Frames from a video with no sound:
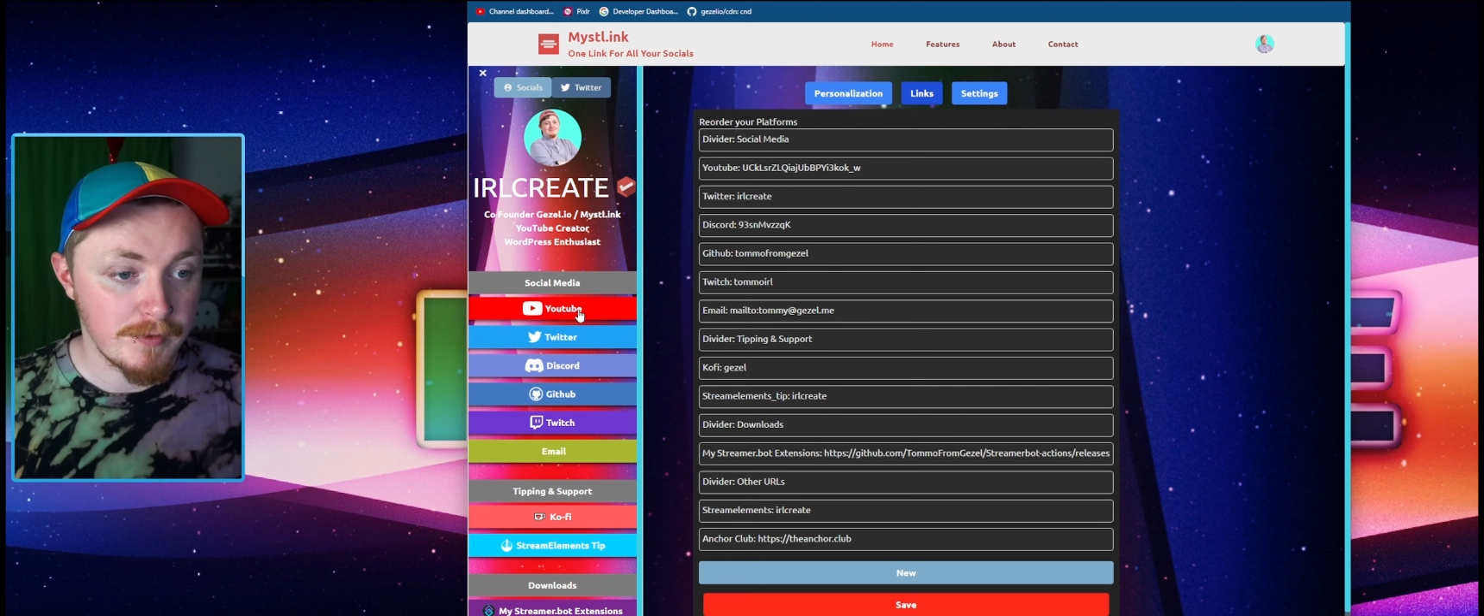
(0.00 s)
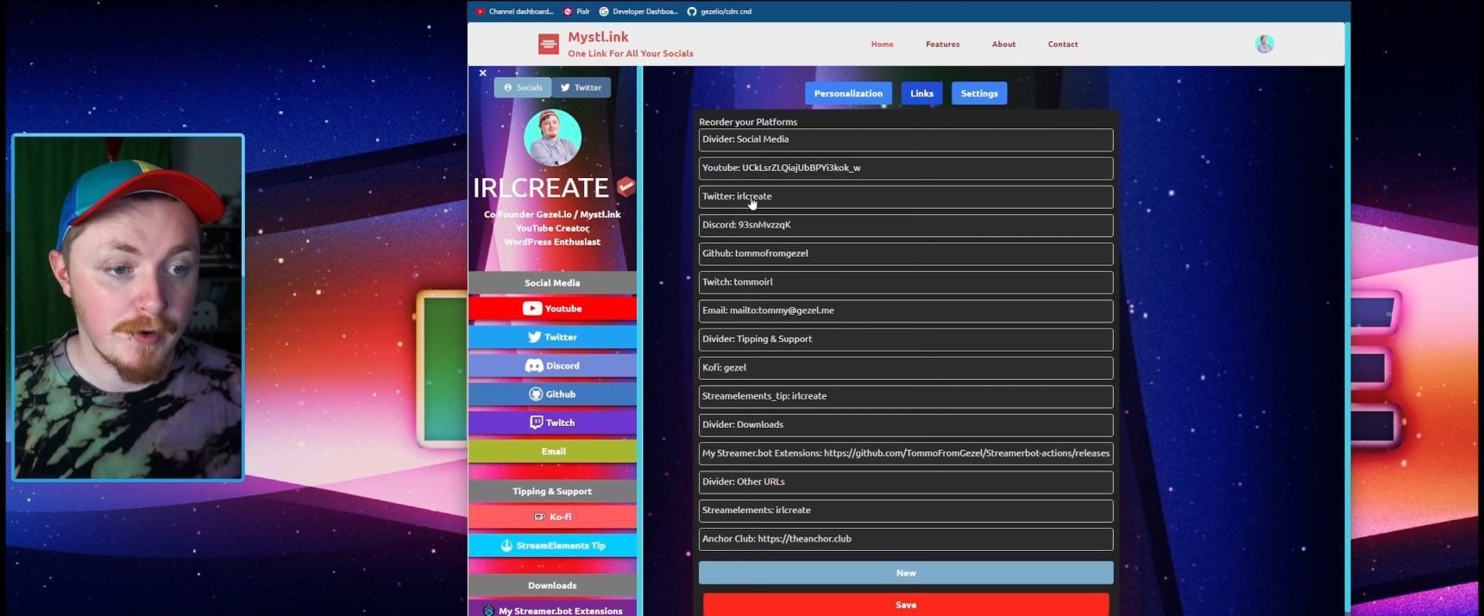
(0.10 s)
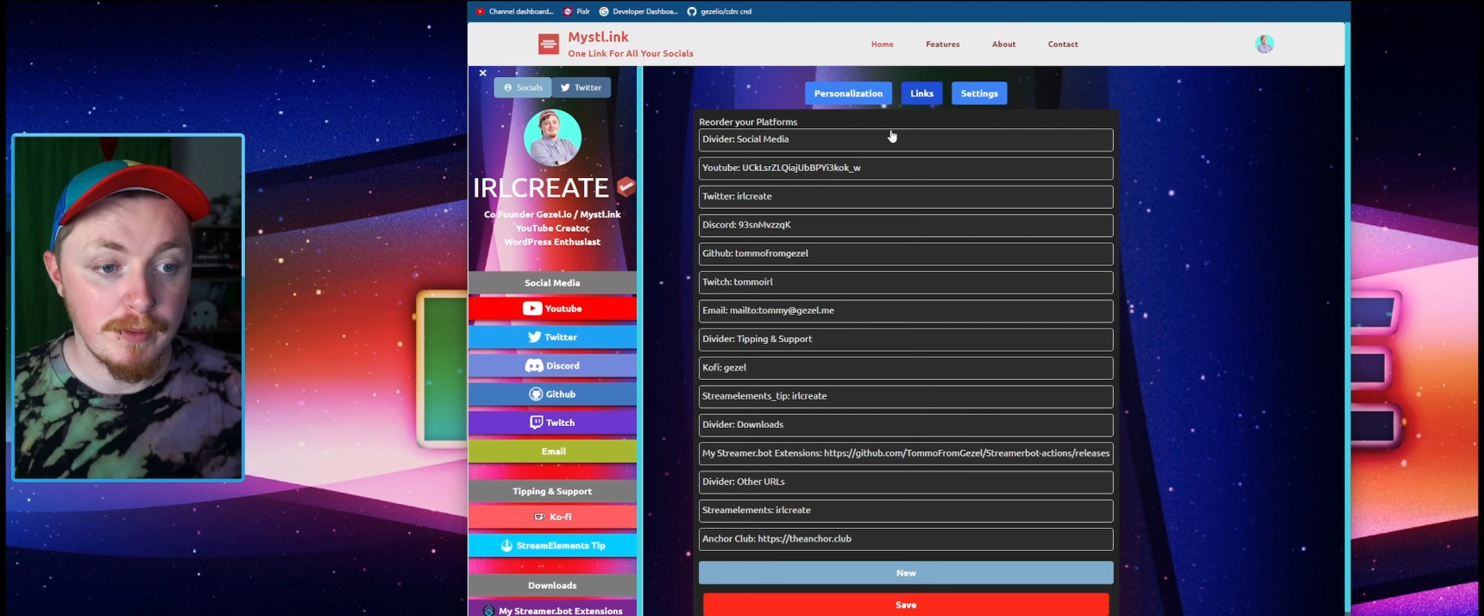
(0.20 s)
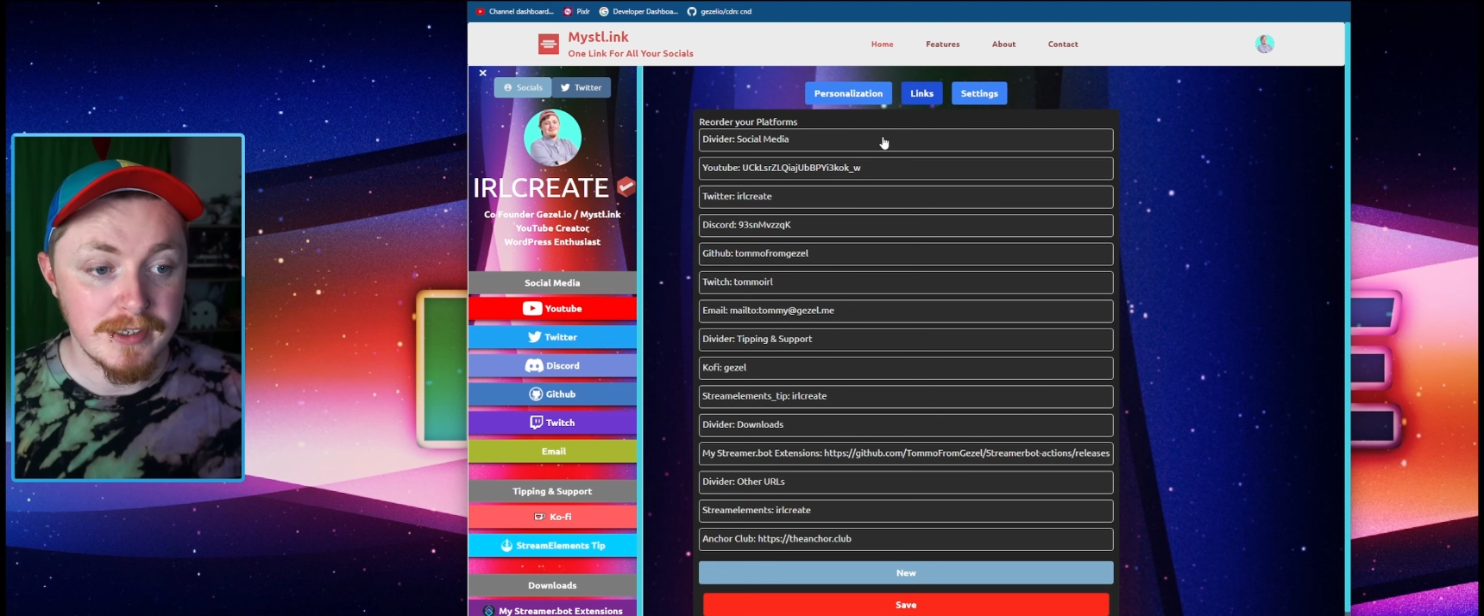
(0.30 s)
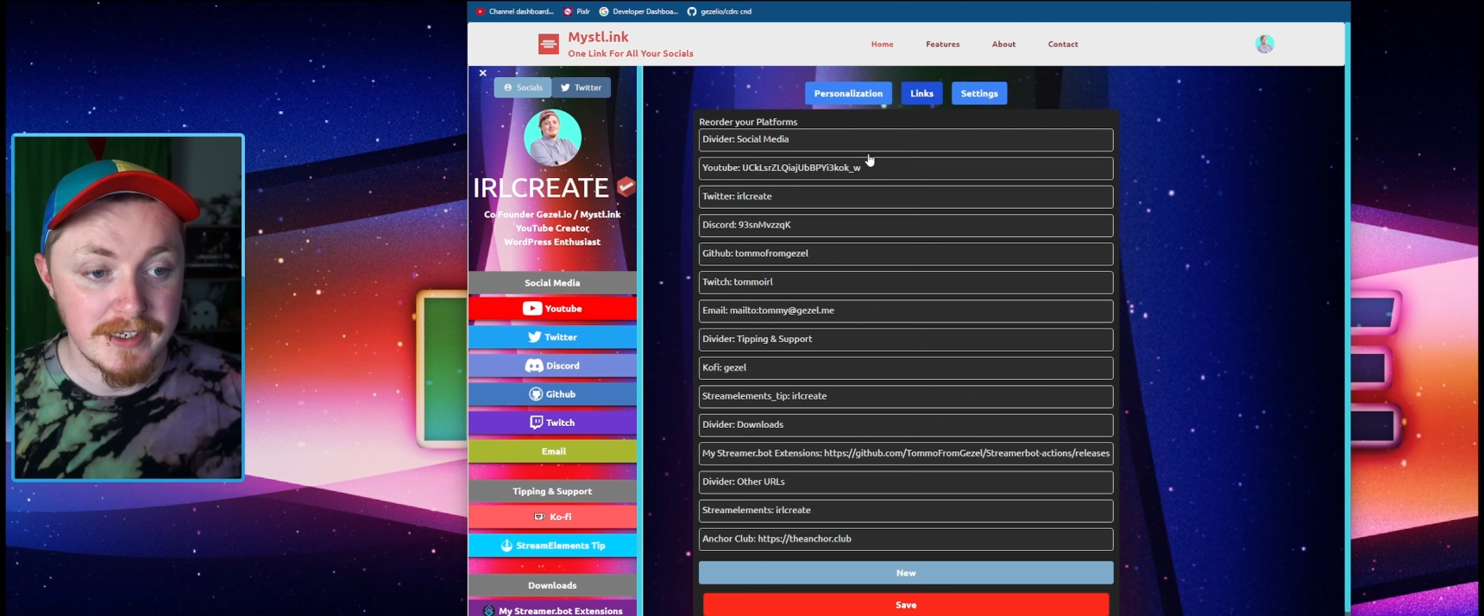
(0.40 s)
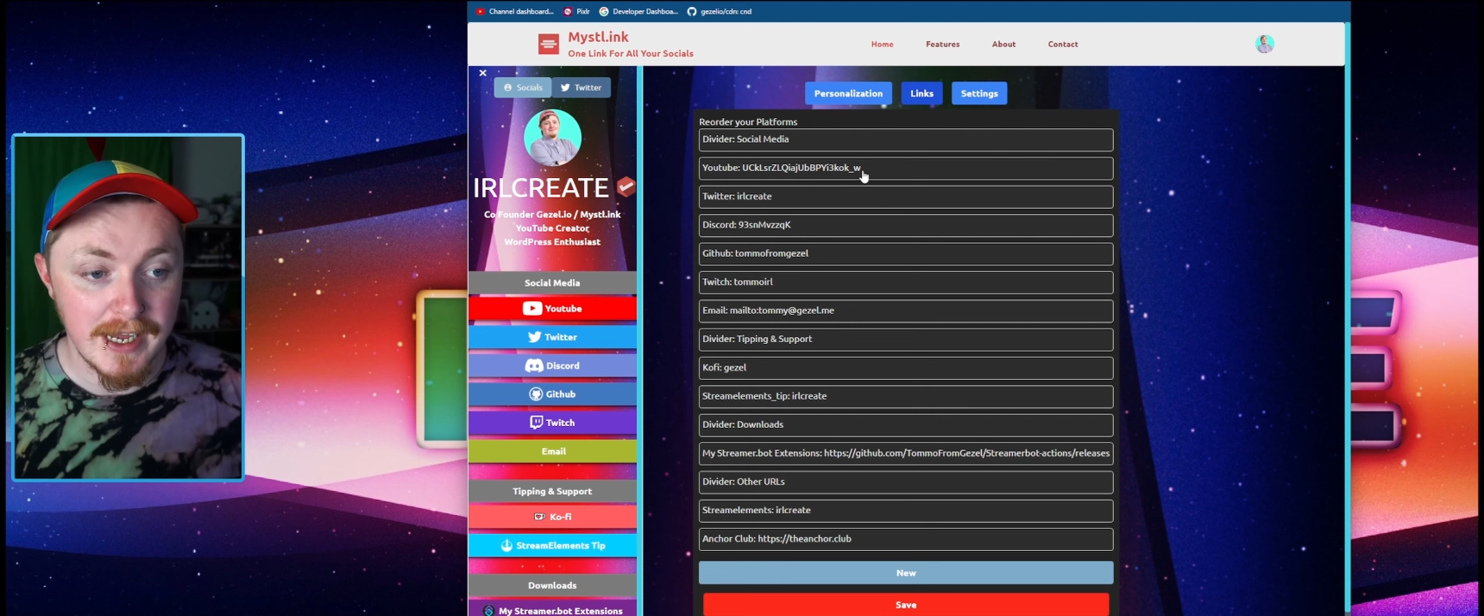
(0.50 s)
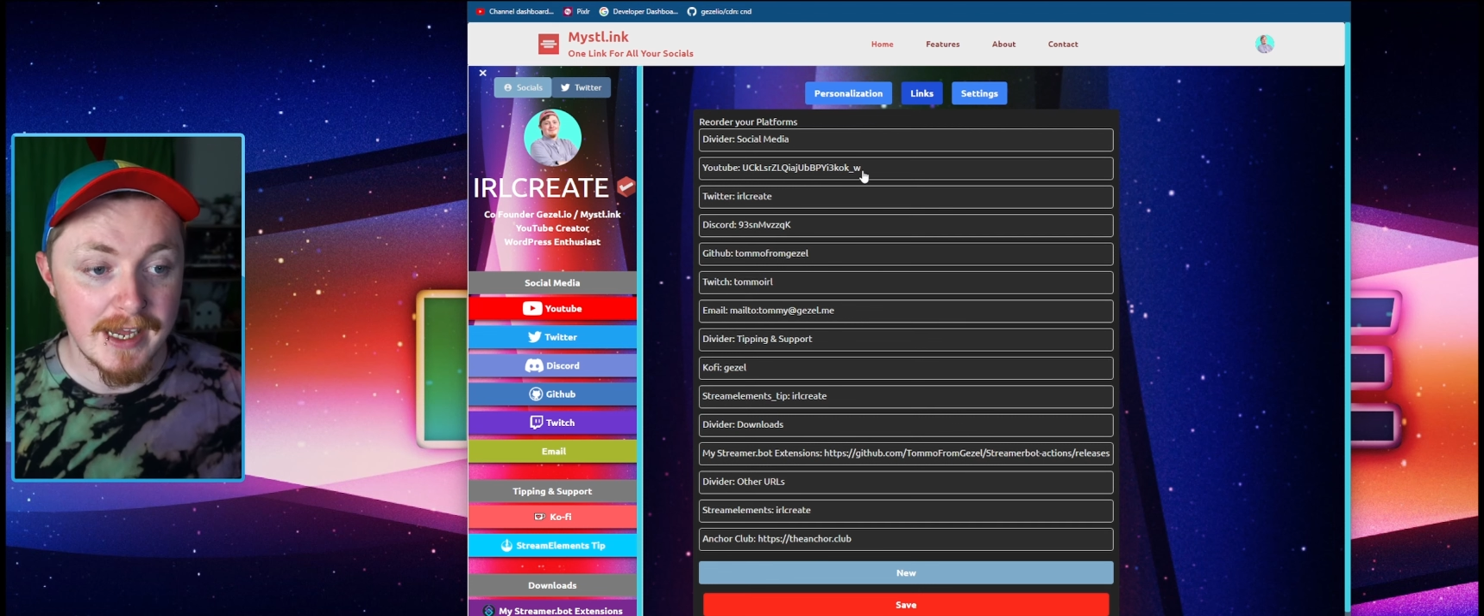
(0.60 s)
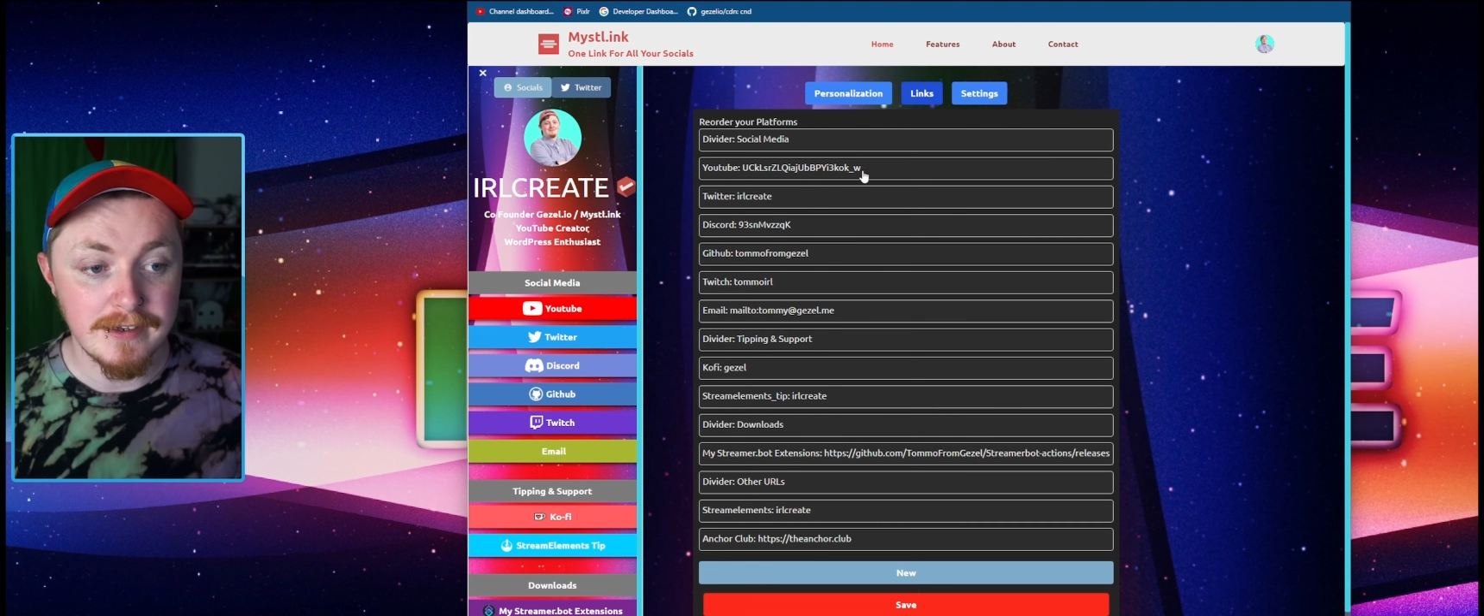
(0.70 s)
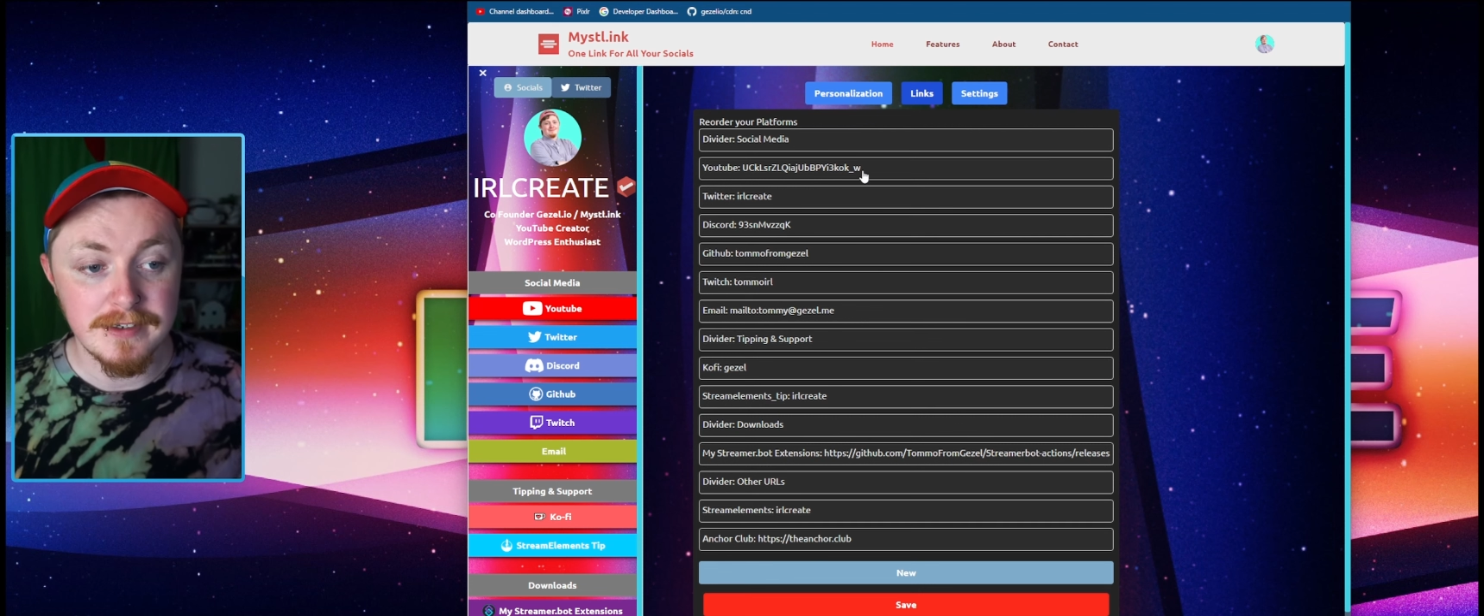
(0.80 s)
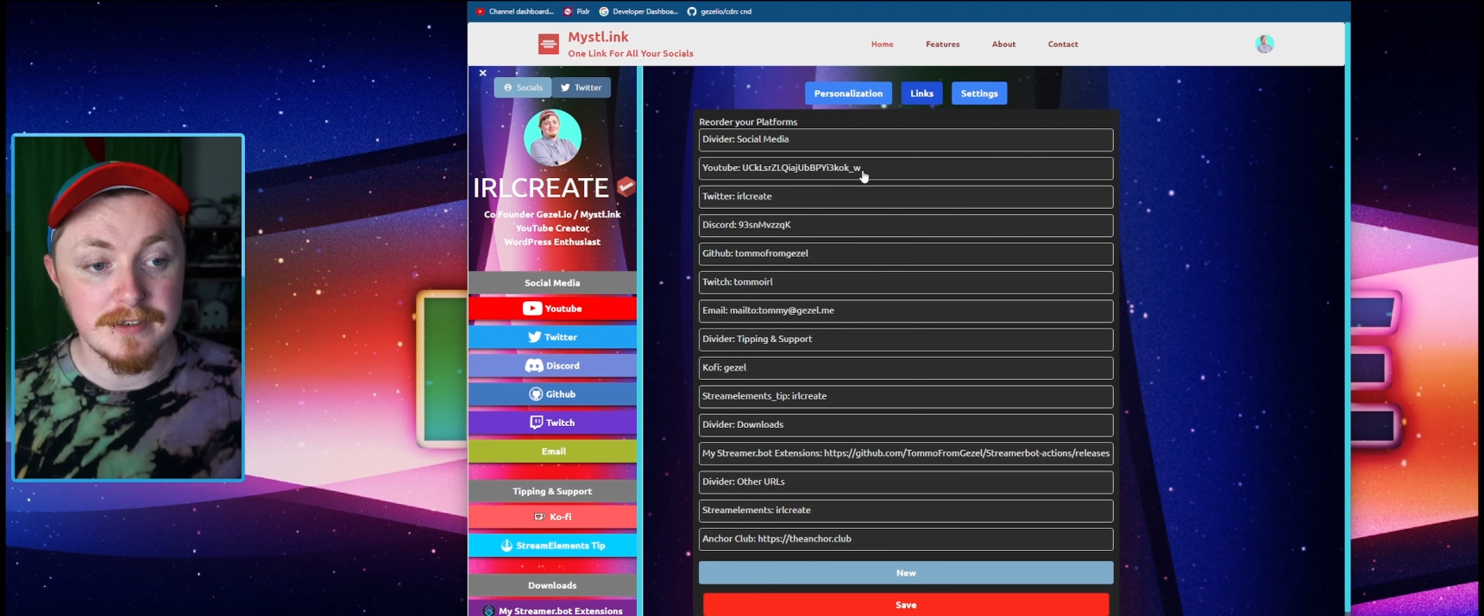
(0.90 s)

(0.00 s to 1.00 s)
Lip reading: if I wanted to edit